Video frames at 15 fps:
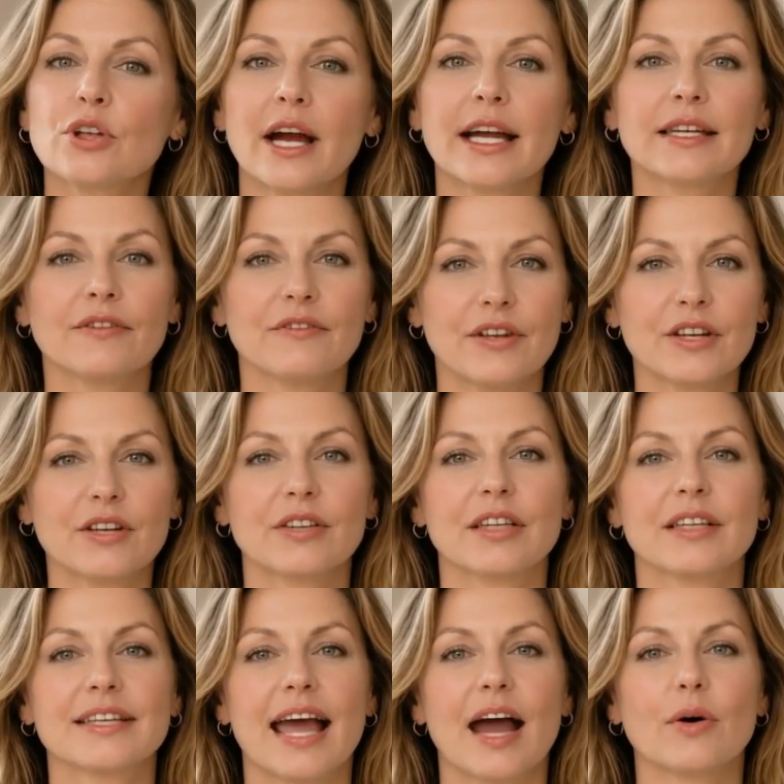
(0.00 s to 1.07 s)
trying to figure
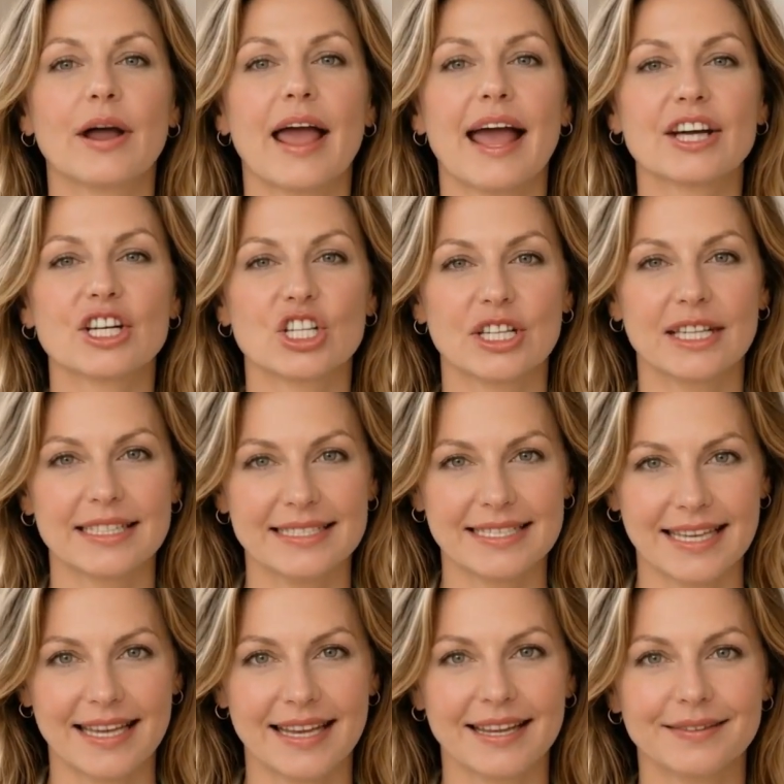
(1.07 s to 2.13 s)
this out actually
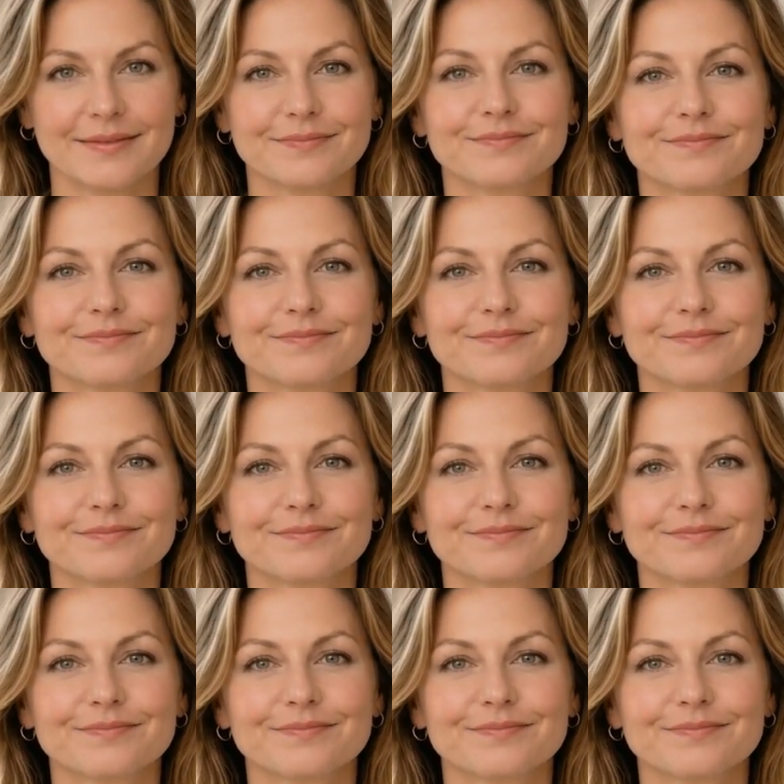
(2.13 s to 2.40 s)
see it.